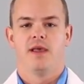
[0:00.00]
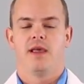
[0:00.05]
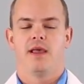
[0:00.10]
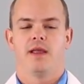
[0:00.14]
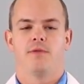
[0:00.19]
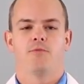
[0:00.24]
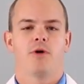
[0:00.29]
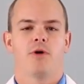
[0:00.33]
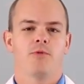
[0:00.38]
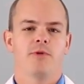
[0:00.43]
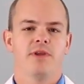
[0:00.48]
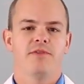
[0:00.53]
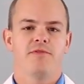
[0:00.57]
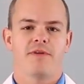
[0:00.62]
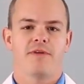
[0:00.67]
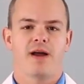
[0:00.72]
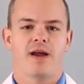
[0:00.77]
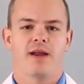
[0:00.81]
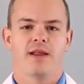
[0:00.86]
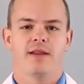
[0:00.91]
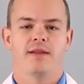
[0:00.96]
And what we
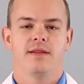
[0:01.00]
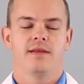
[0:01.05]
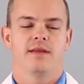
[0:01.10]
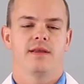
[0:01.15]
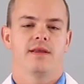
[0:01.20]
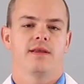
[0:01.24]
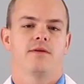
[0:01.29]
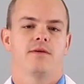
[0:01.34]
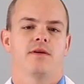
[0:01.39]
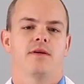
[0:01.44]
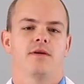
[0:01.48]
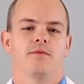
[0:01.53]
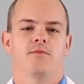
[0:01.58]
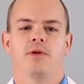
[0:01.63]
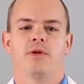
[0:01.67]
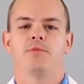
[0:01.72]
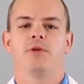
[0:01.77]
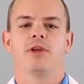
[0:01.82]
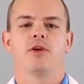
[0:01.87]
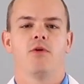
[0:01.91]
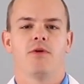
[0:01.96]
find uh,
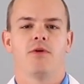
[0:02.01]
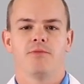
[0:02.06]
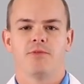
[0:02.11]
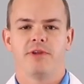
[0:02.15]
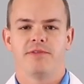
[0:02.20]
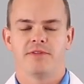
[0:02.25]
when we go and